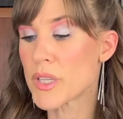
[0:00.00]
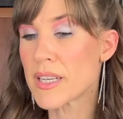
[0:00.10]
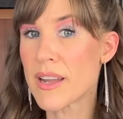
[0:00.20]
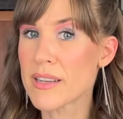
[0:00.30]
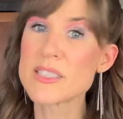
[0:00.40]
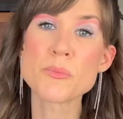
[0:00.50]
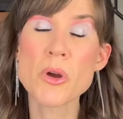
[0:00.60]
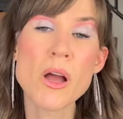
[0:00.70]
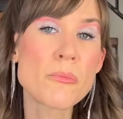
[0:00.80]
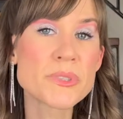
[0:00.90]
next
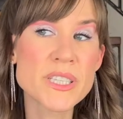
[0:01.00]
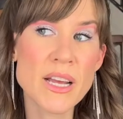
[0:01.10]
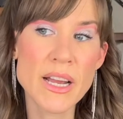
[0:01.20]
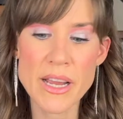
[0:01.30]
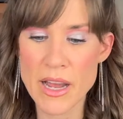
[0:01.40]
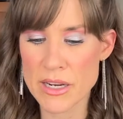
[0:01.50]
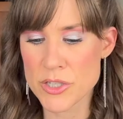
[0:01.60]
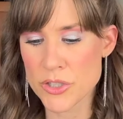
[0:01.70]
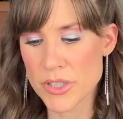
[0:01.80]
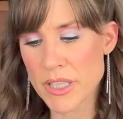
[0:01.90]
prompt,
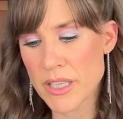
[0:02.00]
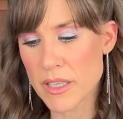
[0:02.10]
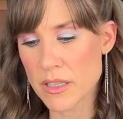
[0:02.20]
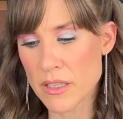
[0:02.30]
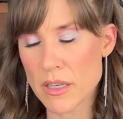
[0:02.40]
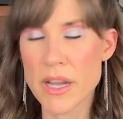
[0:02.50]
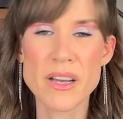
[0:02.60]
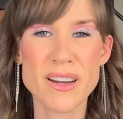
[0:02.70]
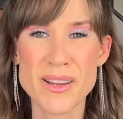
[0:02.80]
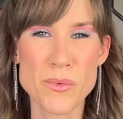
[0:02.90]
I
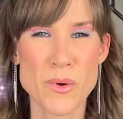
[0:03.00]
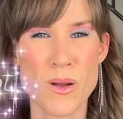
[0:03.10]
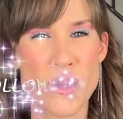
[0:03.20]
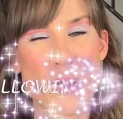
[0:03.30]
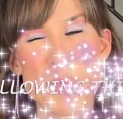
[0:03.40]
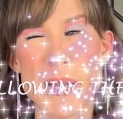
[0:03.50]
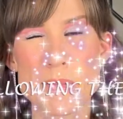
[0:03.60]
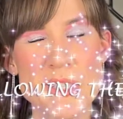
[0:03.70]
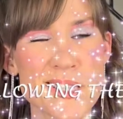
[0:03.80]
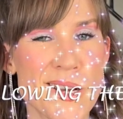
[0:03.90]
got it wrong, but I'm
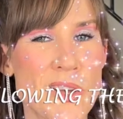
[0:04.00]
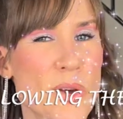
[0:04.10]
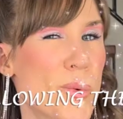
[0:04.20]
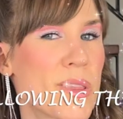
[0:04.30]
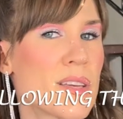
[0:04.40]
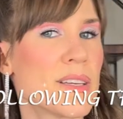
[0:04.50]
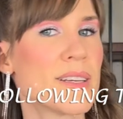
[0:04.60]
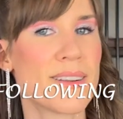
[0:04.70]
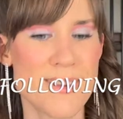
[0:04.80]
just gonna go with it.